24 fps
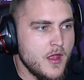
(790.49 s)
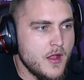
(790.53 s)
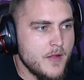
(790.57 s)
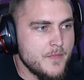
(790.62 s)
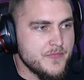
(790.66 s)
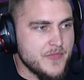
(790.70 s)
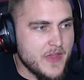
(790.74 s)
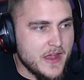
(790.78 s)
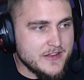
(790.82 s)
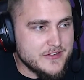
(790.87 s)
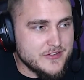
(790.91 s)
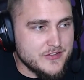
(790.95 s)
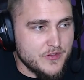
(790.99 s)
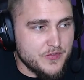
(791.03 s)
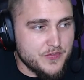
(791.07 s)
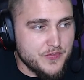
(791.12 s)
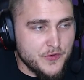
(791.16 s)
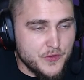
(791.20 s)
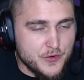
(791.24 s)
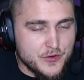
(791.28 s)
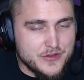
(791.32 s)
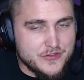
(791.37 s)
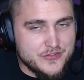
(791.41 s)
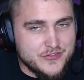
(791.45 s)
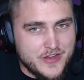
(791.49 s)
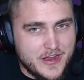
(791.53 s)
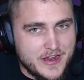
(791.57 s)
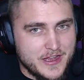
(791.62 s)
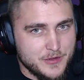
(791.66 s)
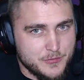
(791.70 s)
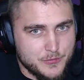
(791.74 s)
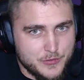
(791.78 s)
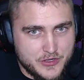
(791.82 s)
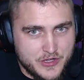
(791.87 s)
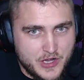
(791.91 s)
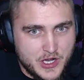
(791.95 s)
That's a 30-second
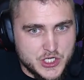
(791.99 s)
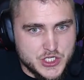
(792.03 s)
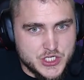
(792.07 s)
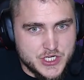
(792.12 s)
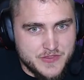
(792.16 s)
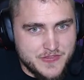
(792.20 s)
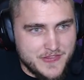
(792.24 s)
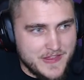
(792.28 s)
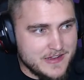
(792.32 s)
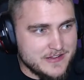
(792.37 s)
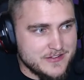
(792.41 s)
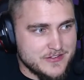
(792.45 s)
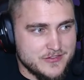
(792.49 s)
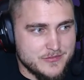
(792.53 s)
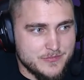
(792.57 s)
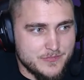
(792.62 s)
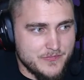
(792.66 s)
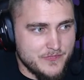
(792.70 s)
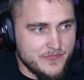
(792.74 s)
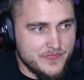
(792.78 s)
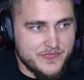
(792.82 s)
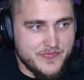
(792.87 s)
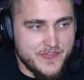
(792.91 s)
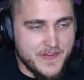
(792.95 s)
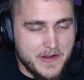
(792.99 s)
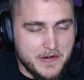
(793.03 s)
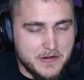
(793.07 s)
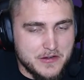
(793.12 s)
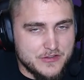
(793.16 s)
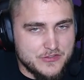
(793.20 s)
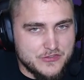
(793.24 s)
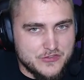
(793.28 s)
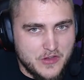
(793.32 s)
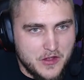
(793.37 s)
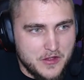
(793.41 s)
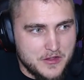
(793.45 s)
reduction. That's very
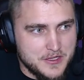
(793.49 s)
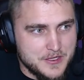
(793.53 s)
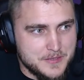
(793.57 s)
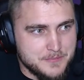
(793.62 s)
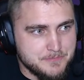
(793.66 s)
solid.